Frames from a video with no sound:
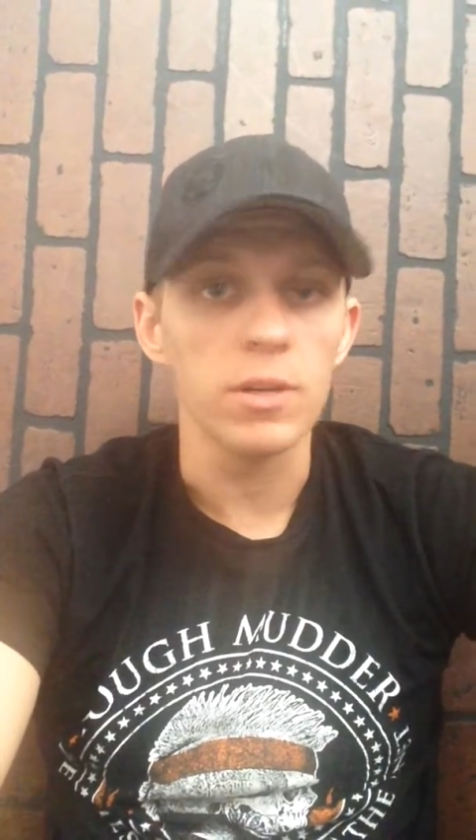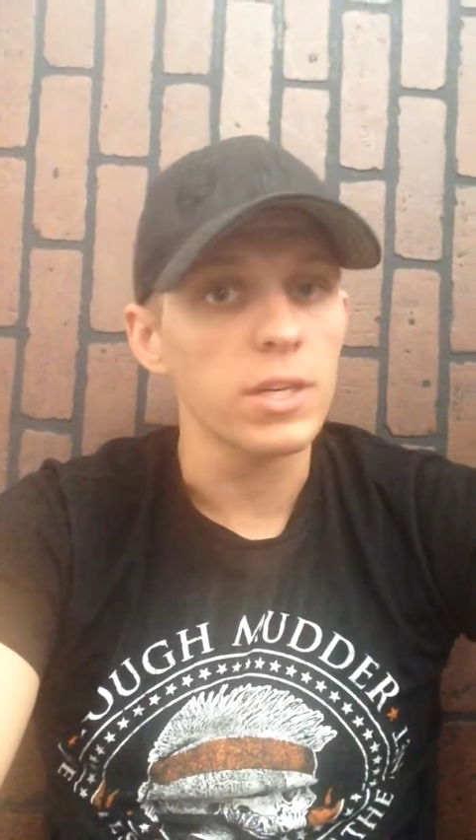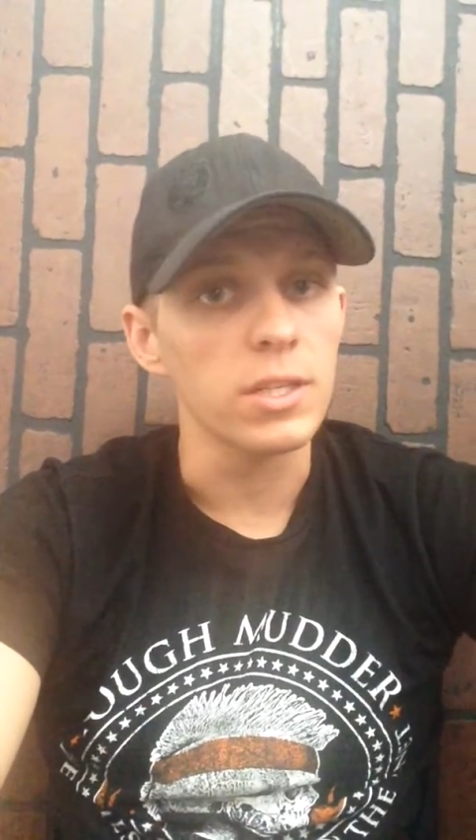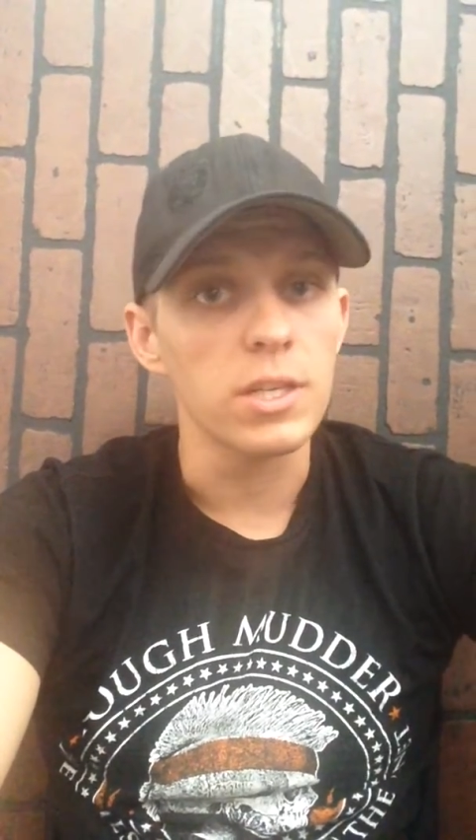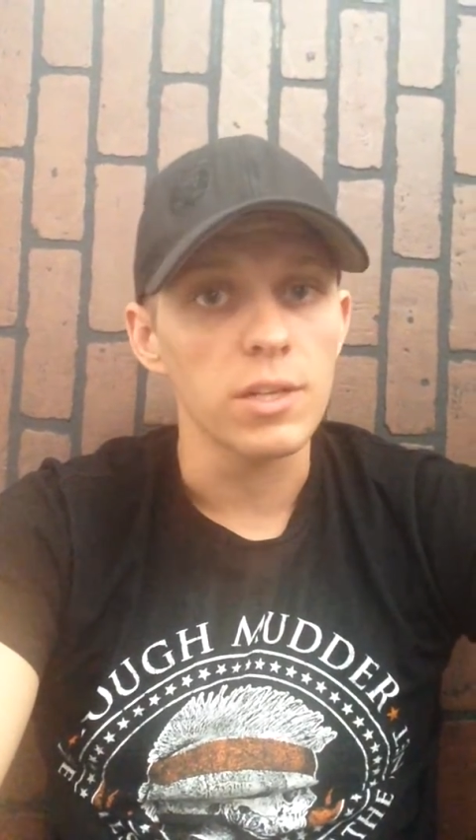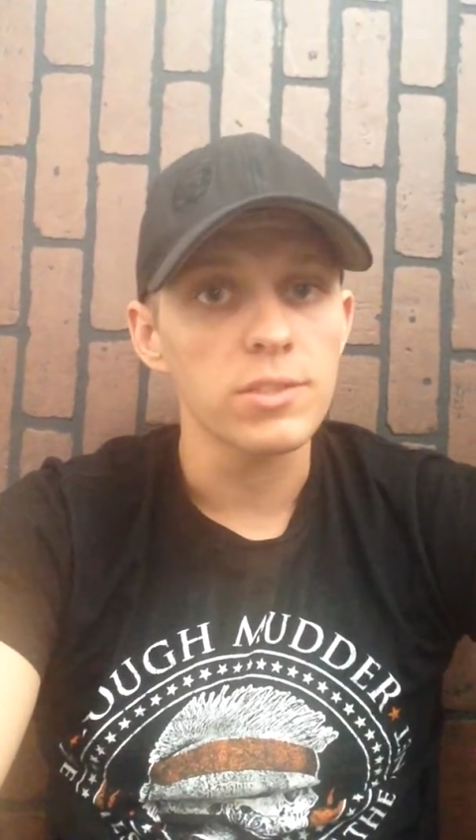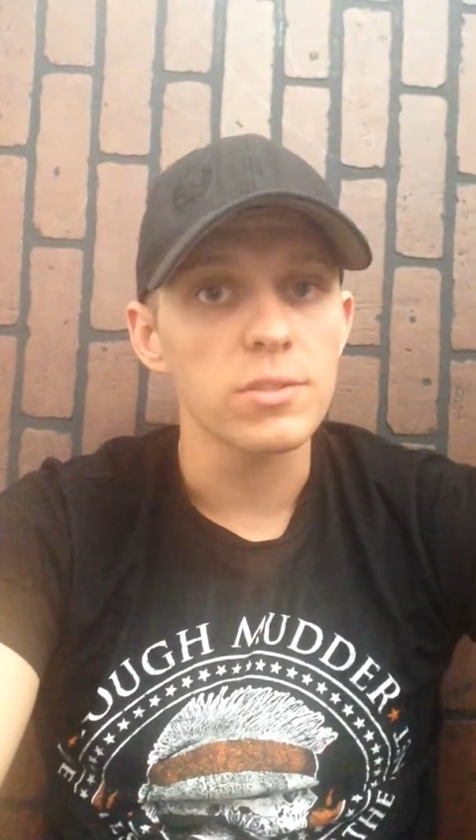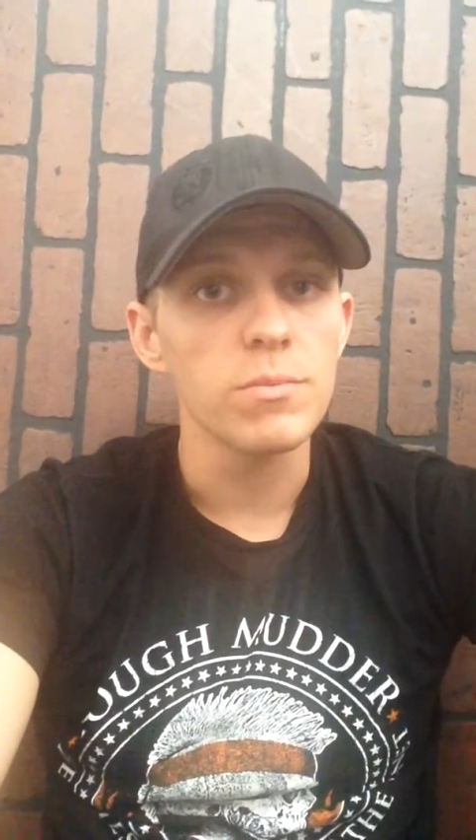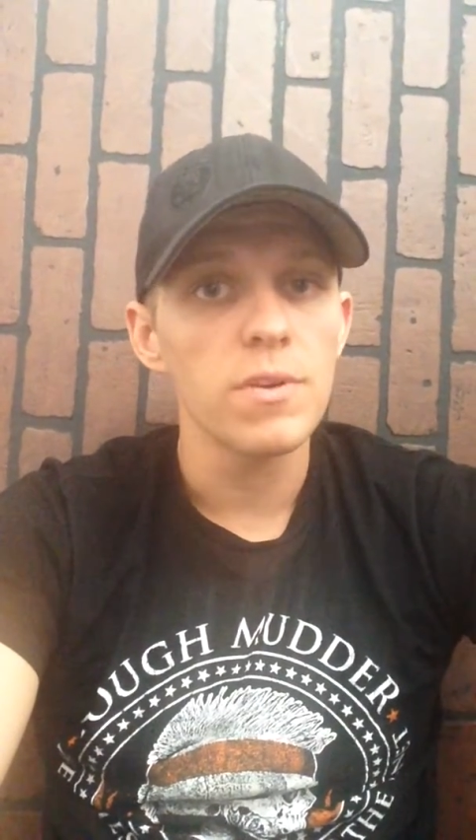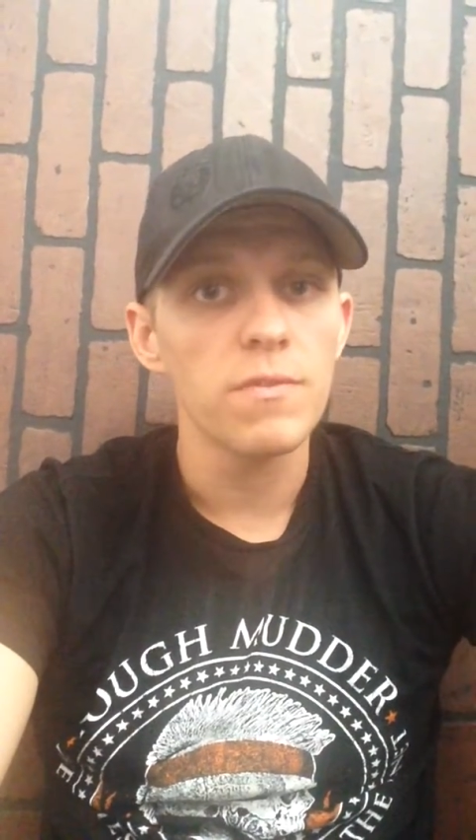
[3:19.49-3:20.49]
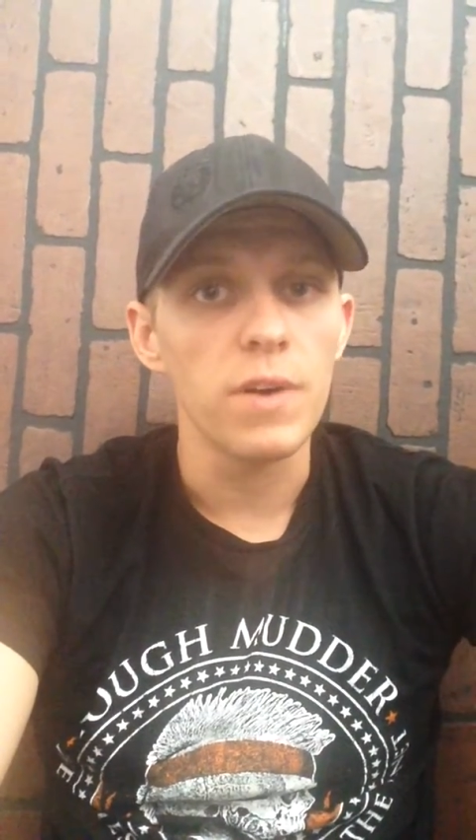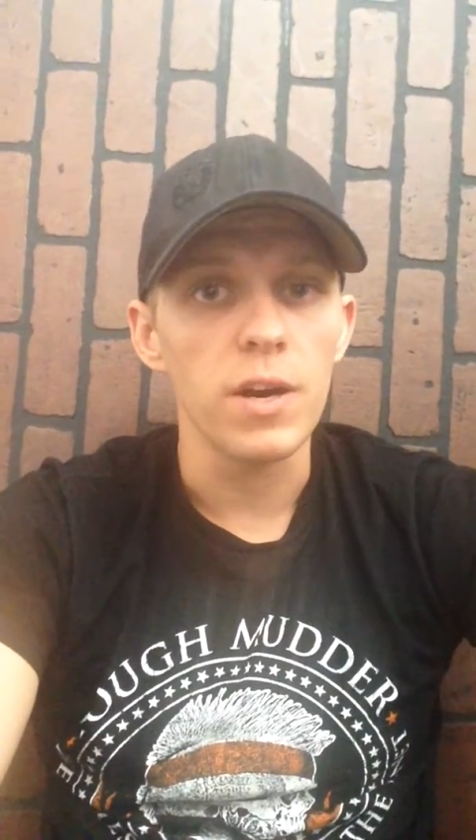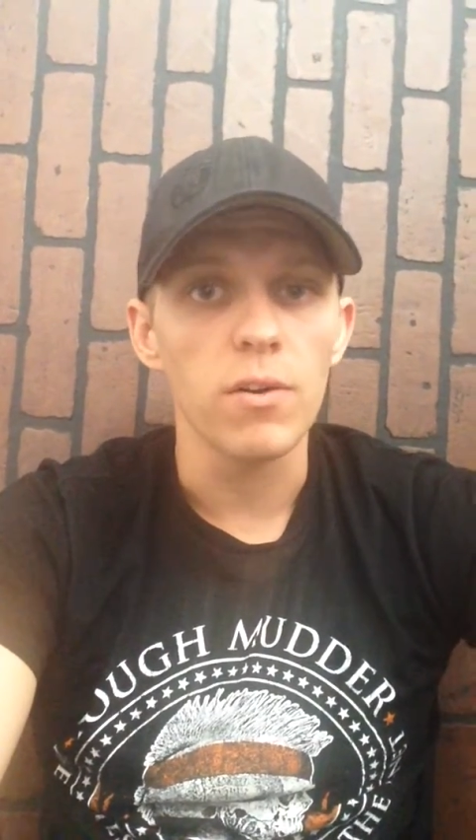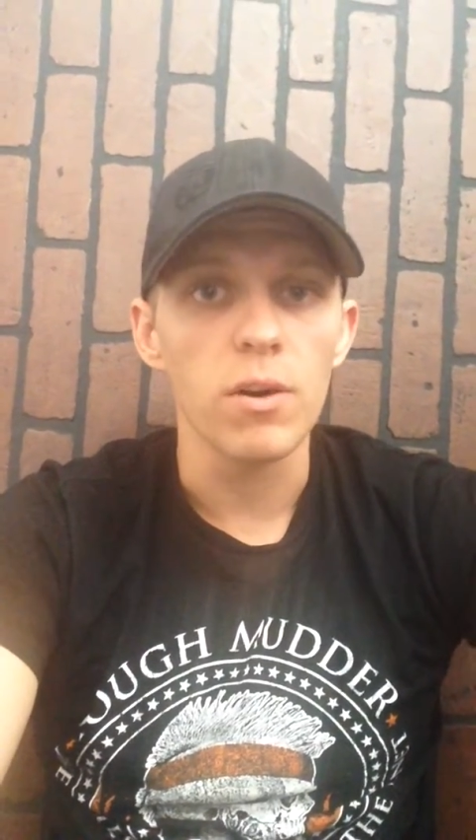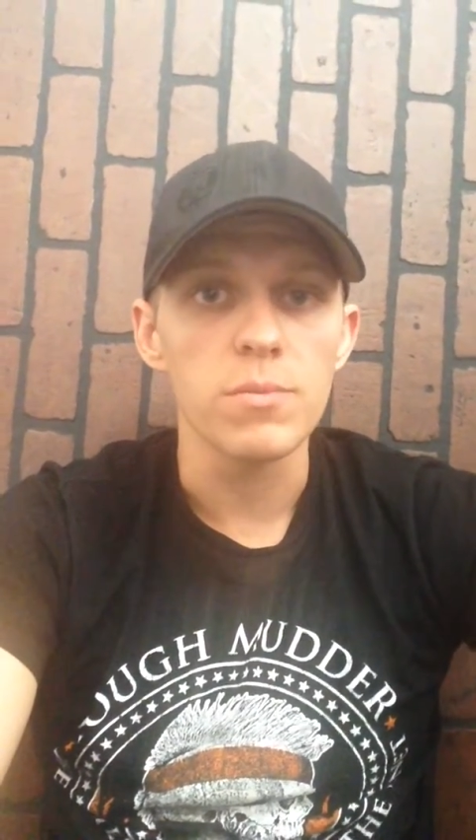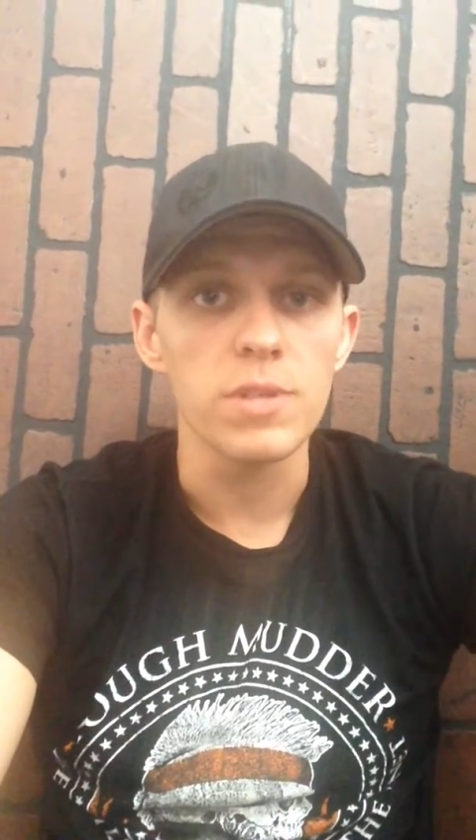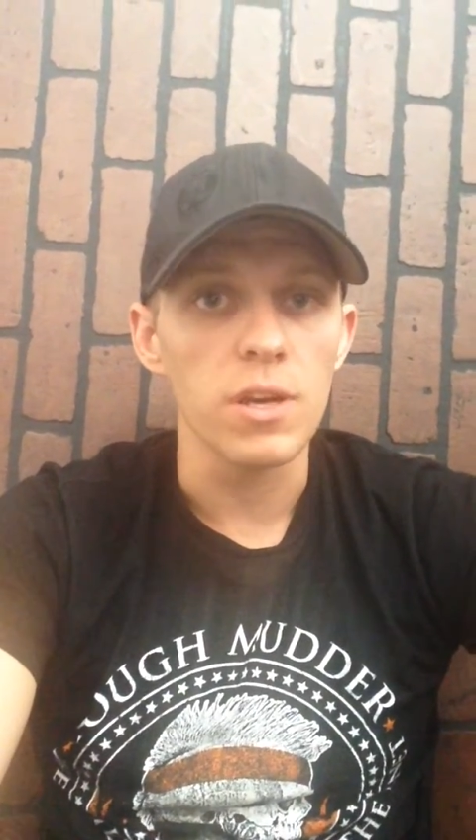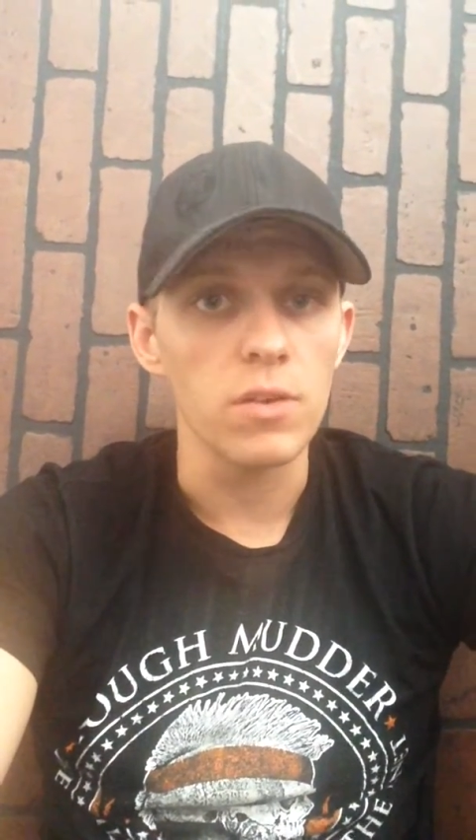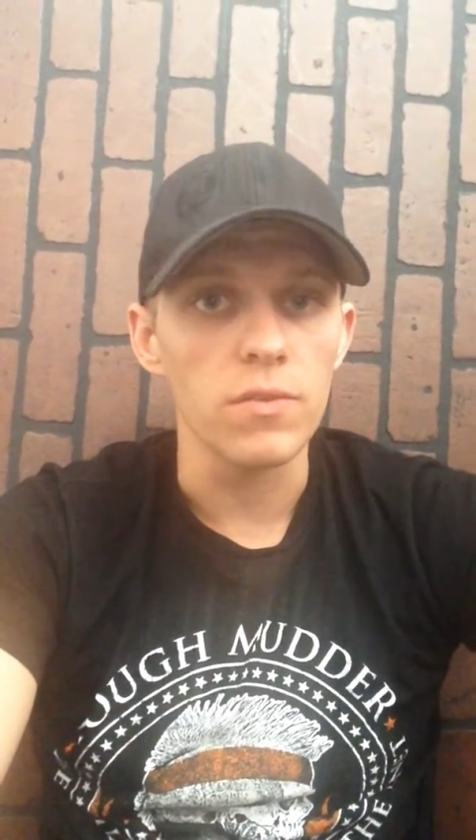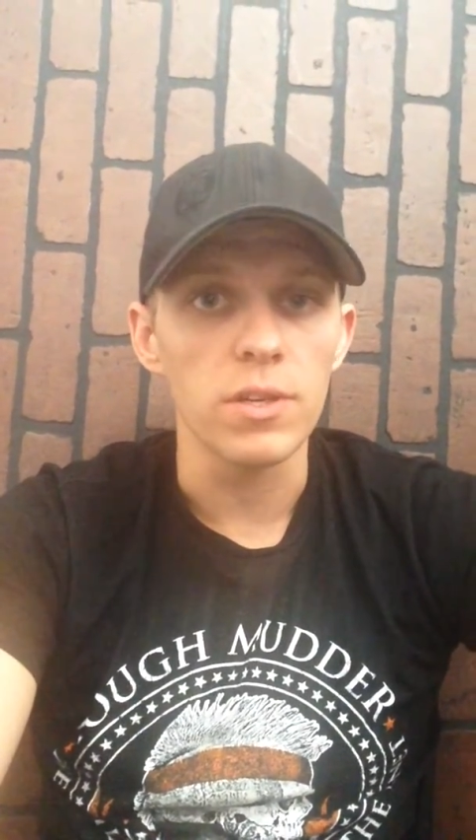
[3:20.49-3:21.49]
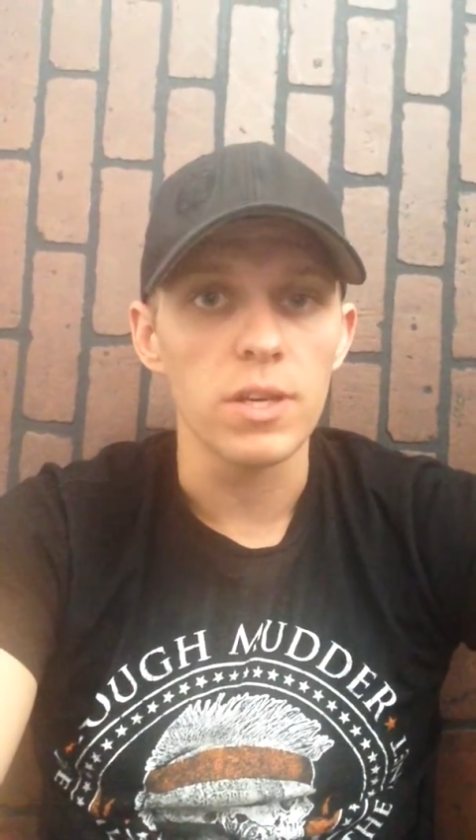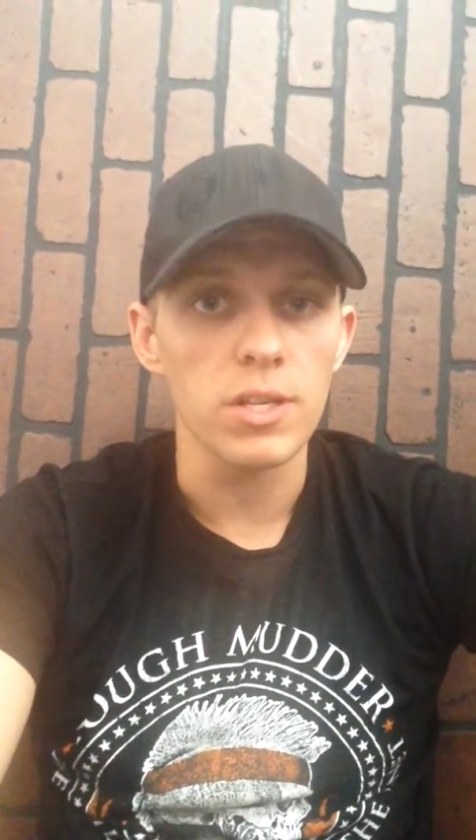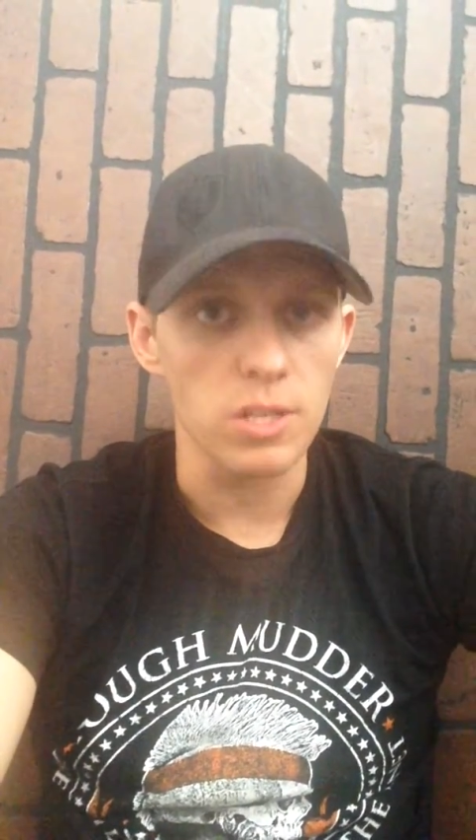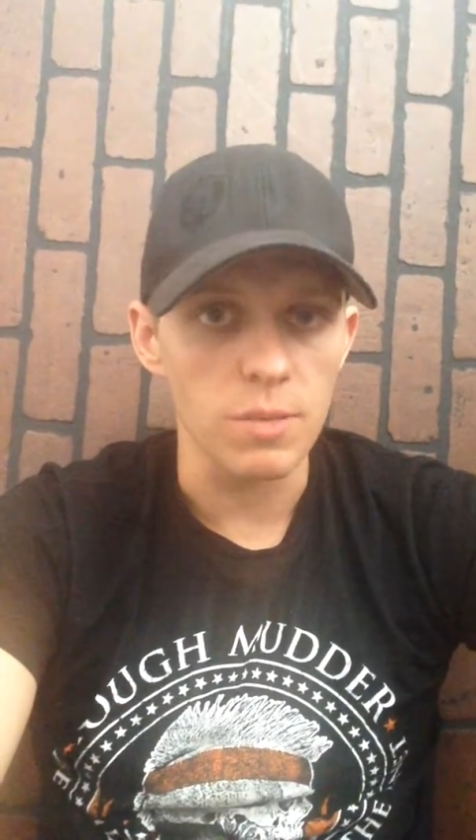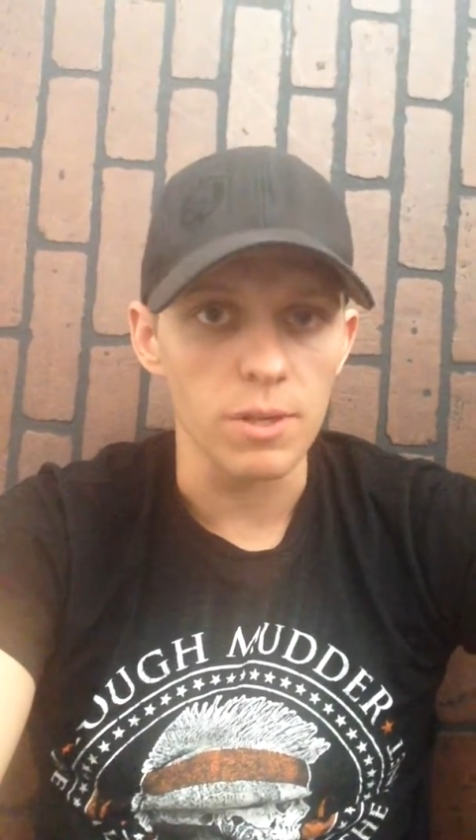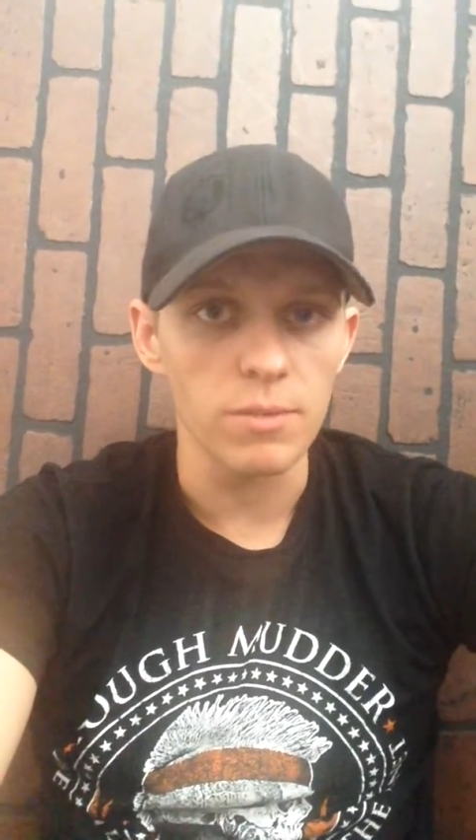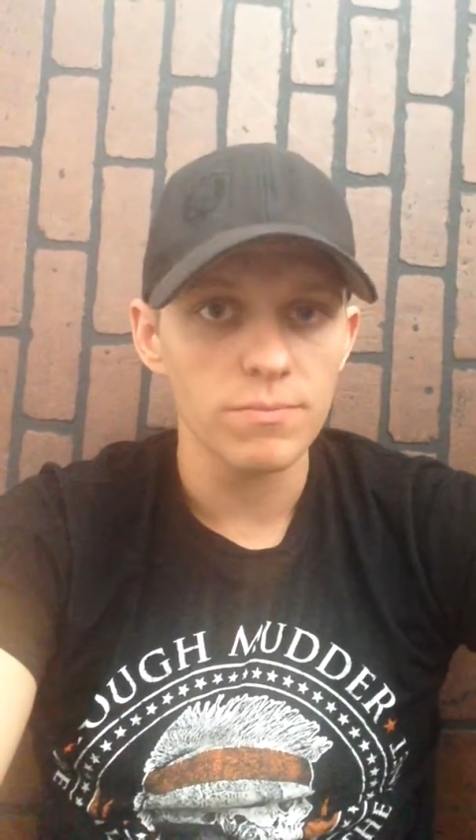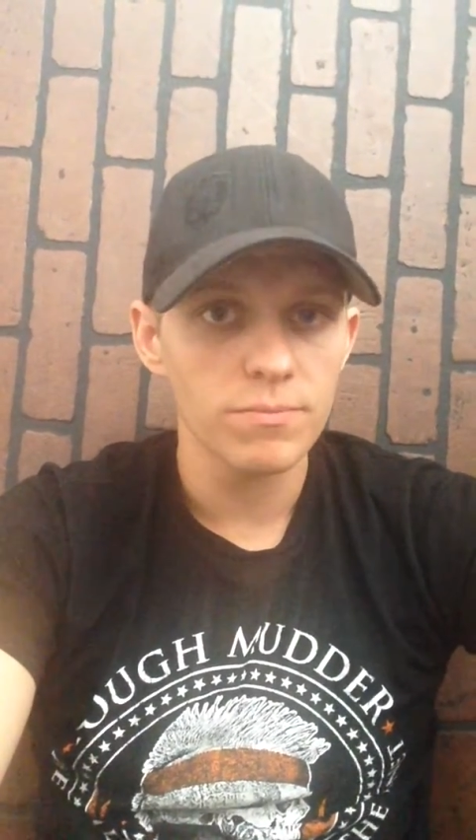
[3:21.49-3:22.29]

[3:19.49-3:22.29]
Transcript: Again, custom firearmslv at gmail.